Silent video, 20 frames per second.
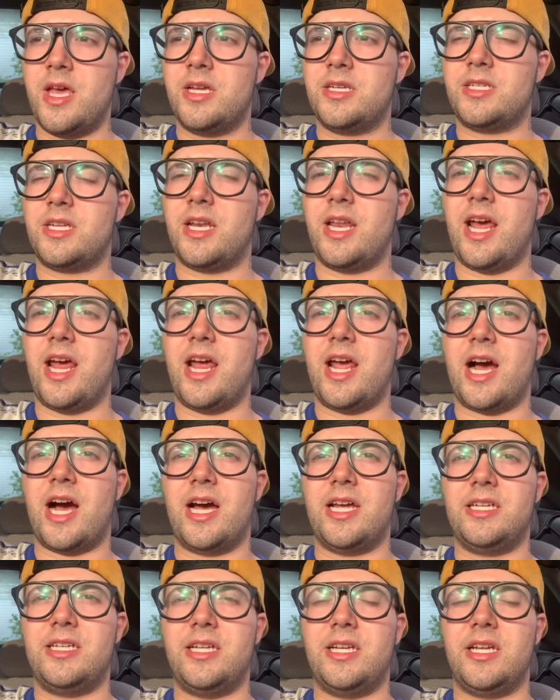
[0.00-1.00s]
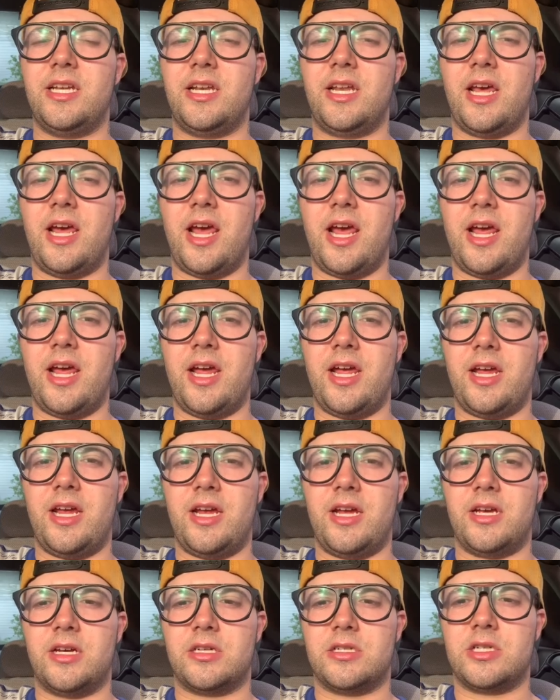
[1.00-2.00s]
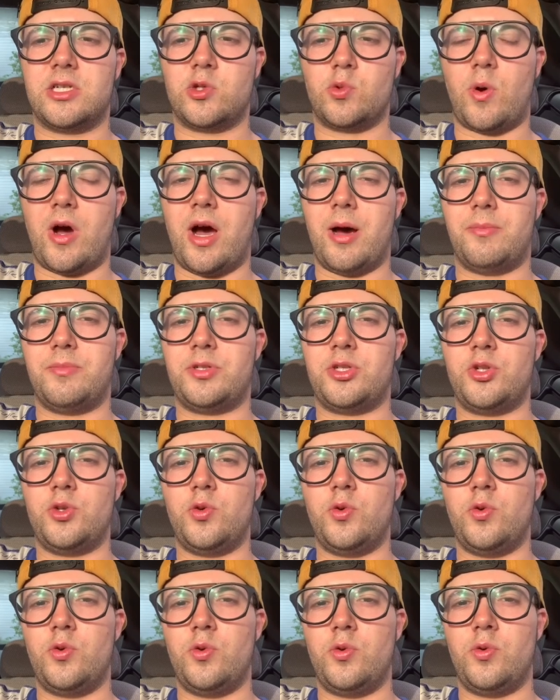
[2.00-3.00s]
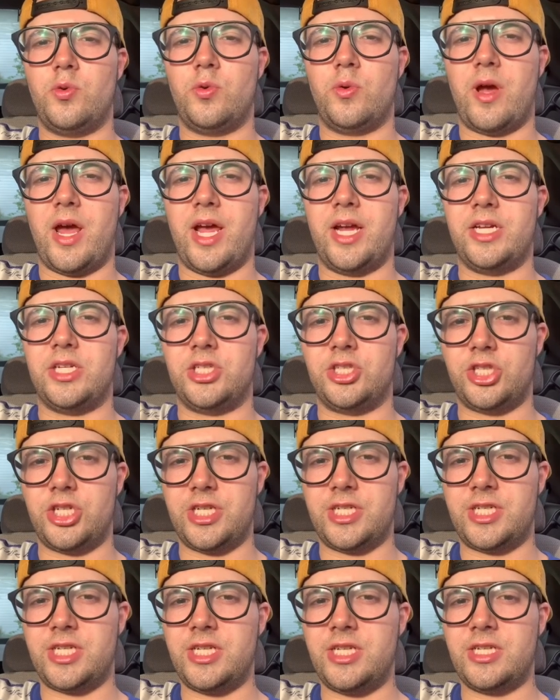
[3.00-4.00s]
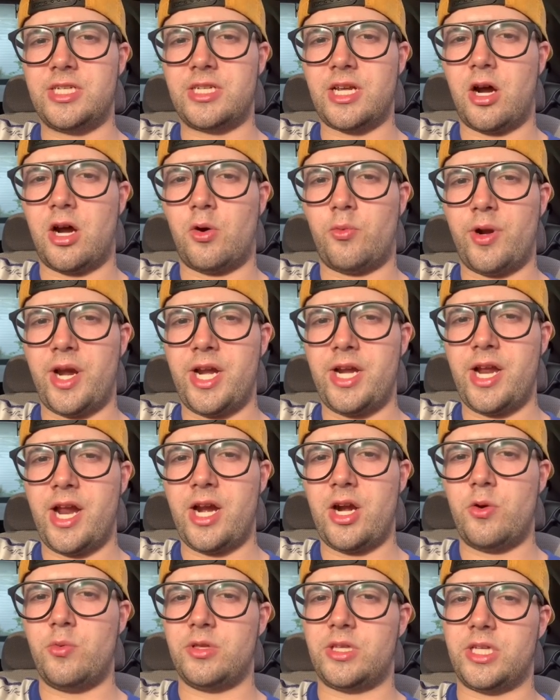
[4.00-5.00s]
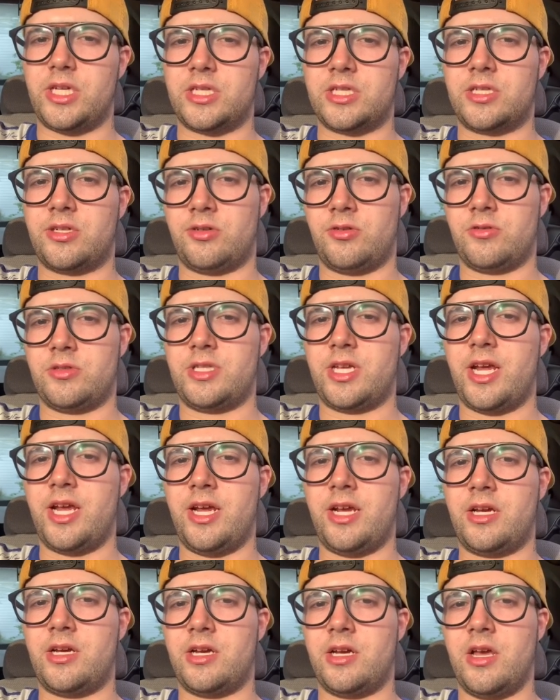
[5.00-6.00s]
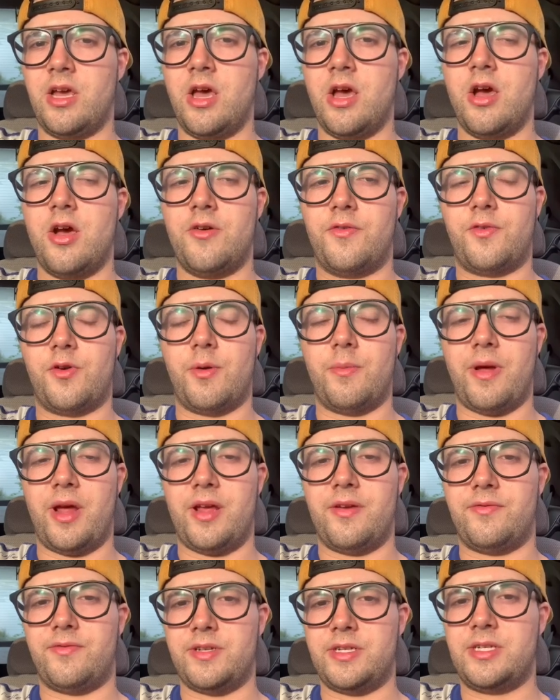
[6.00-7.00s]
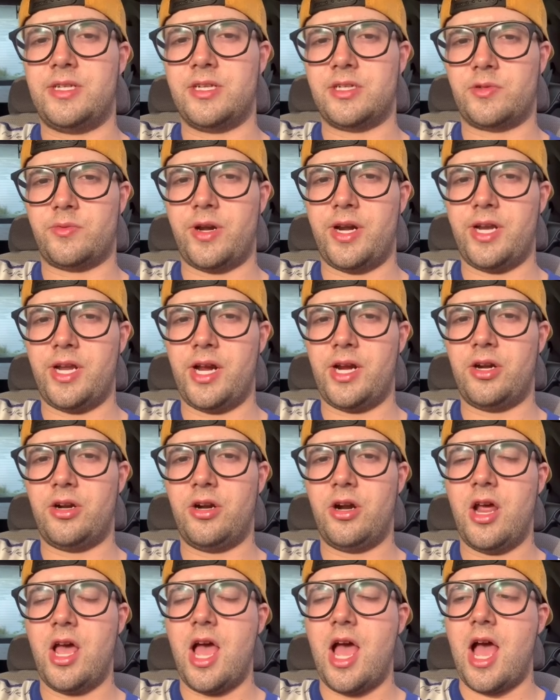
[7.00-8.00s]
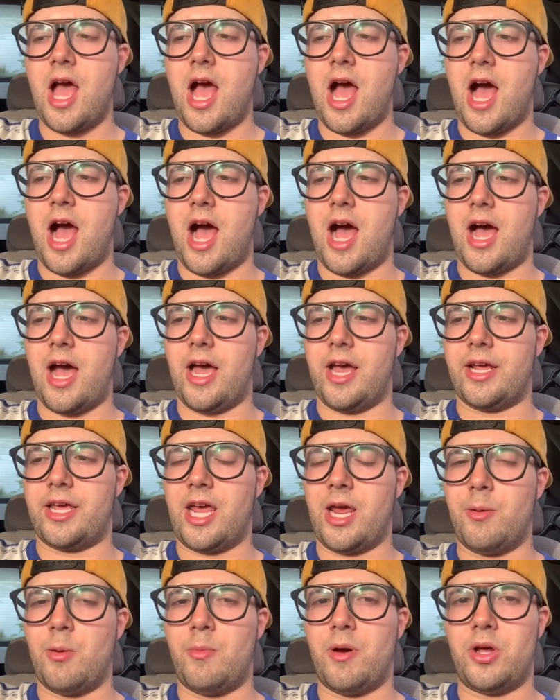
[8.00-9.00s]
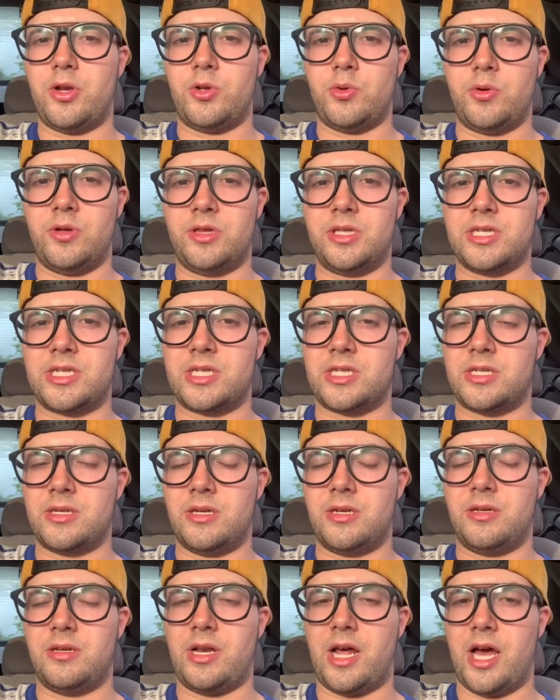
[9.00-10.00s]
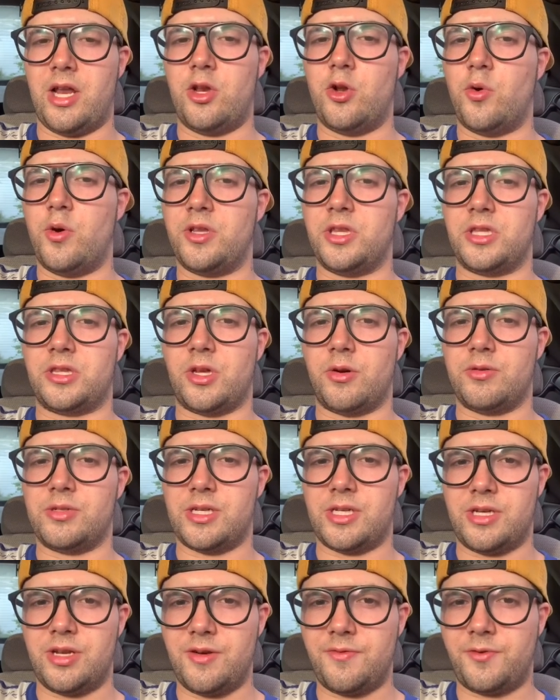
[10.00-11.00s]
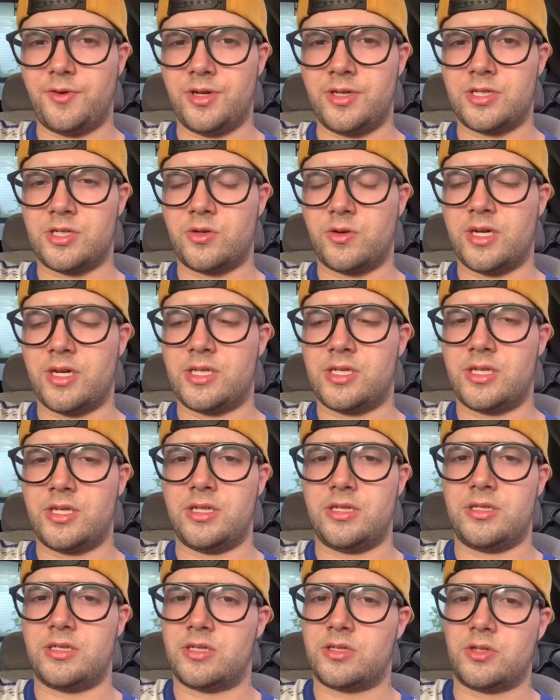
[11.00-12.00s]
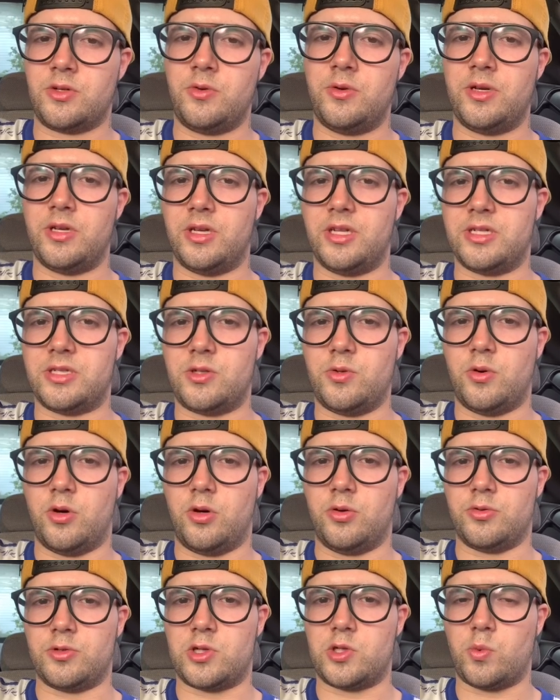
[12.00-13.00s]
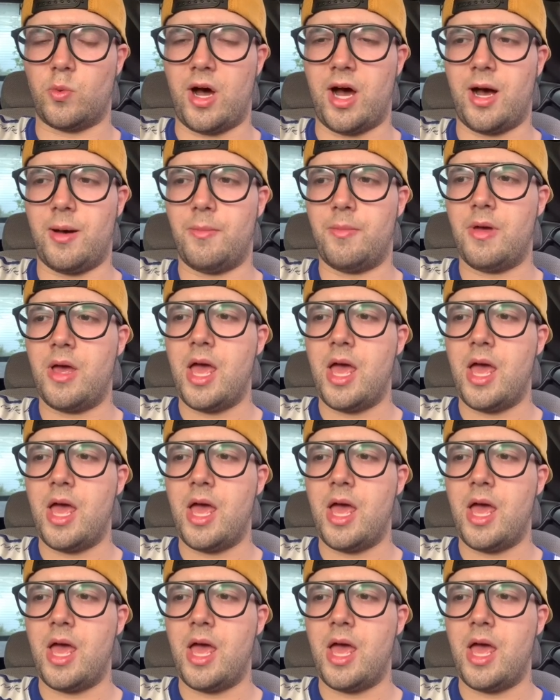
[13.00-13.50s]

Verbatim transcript: Today I did a swap to a GT style radiator with the external tank from a V6 radiator. I came about doing this not knowing that there was a difference, so I said, screw it, let's do a whole swap